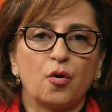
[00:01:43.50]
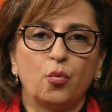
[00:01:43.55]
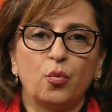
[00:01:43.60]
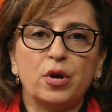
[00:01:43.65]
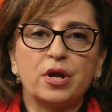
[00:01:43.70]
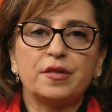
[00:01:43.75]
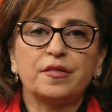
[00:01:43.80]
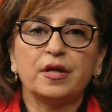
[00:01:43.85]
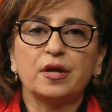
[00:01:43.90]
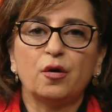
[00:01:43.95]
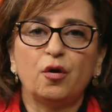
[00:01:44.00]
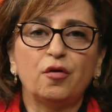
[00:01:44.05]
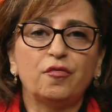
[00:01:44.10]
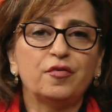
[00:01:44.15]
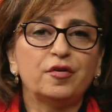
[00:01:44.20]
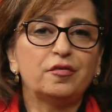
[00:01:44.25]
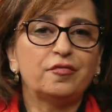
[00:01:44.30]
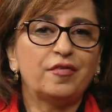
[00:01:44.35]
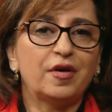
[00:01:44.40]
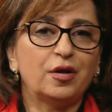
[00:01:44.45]
Where they
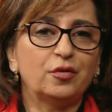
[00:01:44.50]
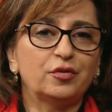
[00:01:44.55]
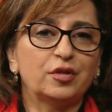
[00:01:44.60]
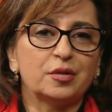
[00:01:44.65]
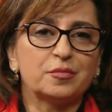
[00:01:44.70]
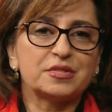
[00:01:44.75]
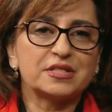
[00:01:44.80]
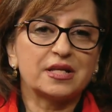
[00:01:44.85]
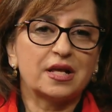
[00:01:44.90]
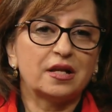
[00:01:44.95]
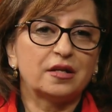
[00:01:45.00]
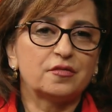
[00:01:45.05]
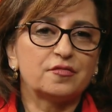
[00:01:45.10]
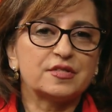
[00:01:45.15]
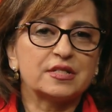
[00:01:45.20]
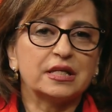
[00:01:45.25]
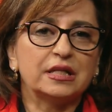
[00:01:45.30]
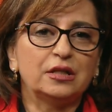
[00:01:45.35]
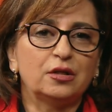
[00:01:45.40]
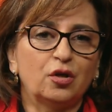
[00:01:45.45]
often found
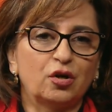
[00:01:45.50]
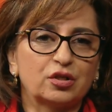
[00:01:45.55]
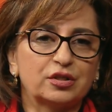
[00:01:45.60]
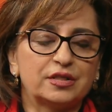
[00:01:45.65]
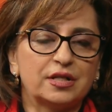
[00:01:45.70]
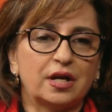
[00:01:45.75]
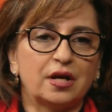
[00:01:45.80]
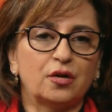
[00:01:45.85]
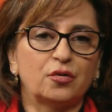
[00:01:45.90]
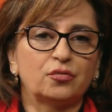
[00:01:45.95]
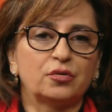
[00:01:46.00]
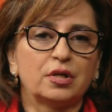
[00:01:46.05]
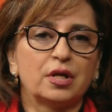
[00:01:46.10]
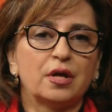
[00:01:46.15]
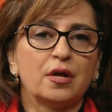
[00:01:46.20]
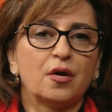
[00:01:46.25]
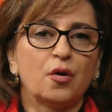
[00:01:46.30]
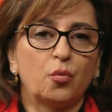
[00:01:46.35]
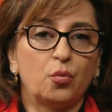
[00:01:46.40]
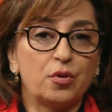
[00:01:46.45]
themselves in lockdown
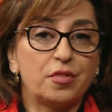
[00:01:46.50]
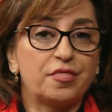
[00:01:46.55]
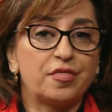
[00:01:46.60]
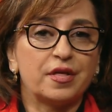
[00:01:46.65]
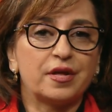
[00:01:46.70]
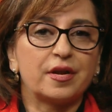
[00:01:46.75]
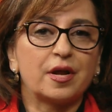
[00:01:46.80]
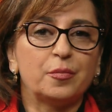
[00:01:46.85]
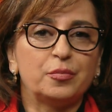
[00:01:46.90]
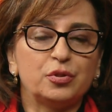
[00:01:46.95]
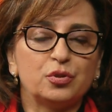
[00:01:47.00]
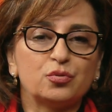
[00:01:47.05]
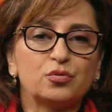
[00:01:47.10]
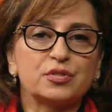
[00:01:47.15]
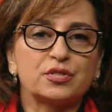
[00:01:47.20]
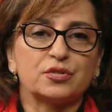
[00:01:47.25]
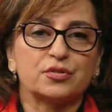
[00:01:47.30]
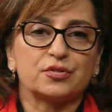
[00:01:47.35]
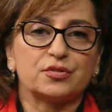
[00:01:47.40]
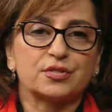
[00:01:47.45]
with their
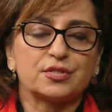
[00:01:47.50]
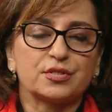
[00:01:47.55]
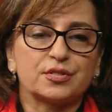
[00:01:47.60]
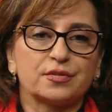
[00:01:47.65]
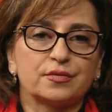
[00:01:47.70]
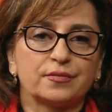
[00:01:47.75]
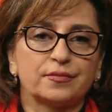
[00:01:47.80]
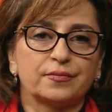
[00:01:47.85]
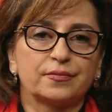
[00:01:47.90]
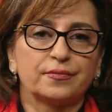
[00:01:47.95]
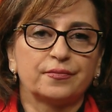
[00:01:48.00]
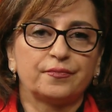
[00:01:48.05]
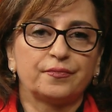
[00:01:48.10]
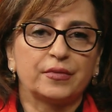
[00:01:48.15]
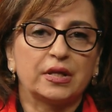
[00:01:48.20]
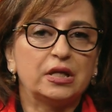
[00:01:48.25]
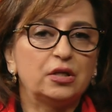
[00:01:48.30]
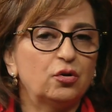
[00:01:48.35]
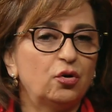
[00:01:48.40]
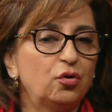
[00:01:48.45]
abusers.
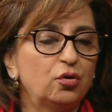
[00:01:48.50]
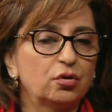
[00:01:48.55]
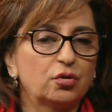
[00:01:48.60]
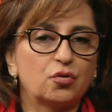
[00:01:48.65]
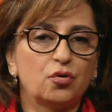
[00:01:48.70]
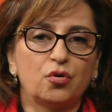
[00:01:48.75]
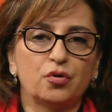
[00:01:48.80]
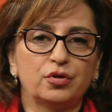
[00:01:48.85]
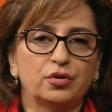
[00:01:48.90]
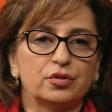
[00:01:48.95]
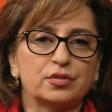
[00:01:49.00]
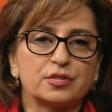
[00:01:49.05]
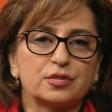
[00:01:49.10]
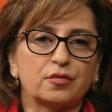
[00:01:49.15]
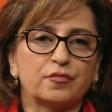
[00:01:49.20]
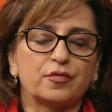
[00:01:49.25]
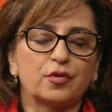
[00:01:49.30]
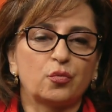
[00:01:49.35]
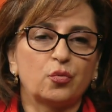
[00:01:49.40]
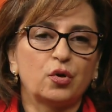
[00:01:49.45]
In all corners
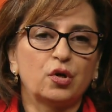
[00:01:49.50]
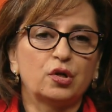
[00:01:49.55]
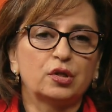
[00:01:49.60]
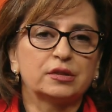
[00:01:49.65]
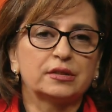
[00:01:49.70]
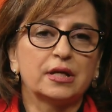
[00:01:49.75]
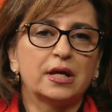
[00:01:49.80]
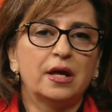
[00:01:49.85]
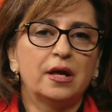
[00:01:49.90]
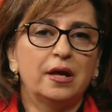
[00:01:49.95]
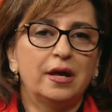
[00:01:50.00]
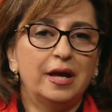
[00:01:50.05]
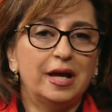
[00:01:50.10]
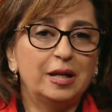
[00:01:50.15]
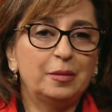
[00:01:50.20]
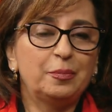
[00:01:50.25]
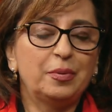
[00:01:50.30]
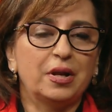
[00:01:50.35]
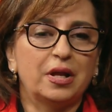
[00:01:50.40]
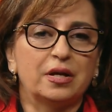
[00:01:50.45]
of the world,
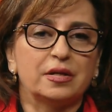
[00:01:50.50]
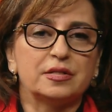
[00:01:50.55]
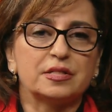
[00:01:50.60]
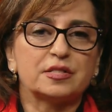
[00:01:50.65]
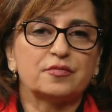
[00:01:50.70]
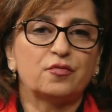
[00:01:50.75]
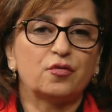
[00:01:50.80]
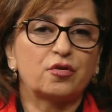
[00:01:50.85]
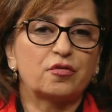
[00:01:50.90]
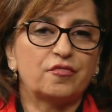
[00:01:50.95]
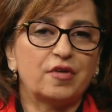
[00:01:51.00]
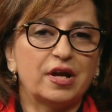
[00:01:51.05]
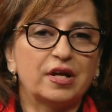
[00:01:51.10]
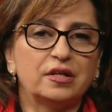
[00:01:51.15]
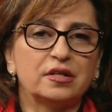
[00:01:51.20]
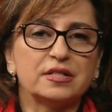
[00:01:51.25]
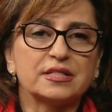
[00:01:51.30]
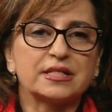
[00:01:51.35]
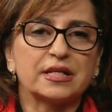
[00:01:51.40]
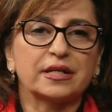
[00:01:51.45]
helplines for
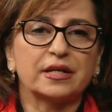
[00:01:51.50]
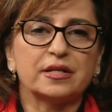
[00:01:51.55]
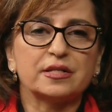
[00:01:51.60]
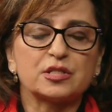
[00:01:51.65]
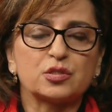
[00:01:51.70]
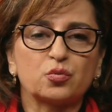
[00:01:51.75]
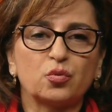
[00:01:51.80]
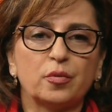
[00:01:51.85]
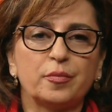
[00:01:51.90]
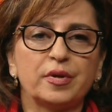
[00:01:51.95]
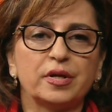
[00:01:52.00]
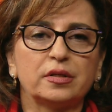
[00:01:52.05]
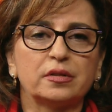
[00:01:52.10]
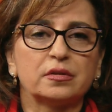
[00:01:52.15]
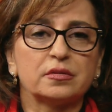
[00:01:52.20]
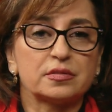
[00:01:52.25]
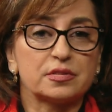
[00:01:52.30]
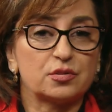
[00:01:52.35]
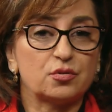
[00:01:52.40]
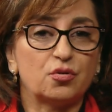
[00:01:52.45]
violence against
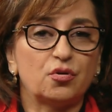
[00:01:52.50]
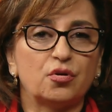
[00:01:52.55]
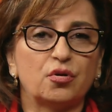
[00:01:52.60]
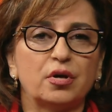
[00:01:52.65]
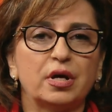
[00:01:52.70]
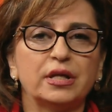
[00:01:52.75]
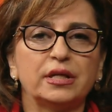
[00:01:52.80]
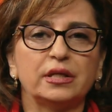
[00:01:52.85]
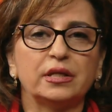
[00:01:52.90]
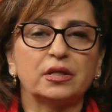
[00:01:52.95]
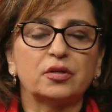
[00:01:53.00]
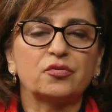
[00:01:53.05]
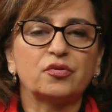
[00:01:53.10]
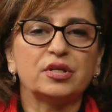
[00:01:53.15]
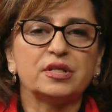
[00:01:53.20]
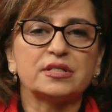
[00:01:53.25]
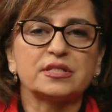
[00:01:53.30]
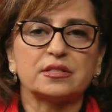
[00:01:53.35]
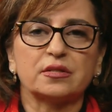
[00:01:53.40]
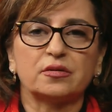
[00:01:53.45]
women saw an
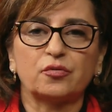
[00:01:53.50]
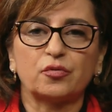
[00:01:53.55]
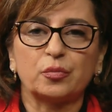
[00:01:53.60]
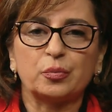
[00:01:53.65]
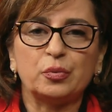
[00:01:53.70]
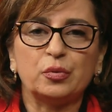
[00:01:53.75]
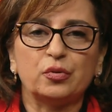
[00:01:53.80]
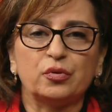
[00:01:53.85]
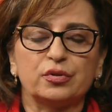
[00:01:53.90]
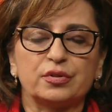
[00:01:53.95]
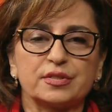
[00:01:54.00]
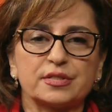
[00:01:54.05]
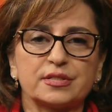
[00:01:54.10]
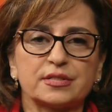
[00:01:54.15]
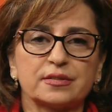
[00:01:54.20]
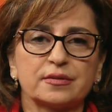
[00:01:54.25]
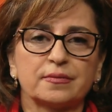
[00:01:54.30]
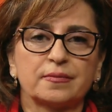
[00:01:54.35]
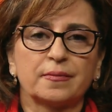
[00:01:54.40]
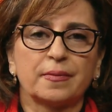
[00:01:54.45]
increase in
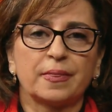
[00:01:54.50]
reports.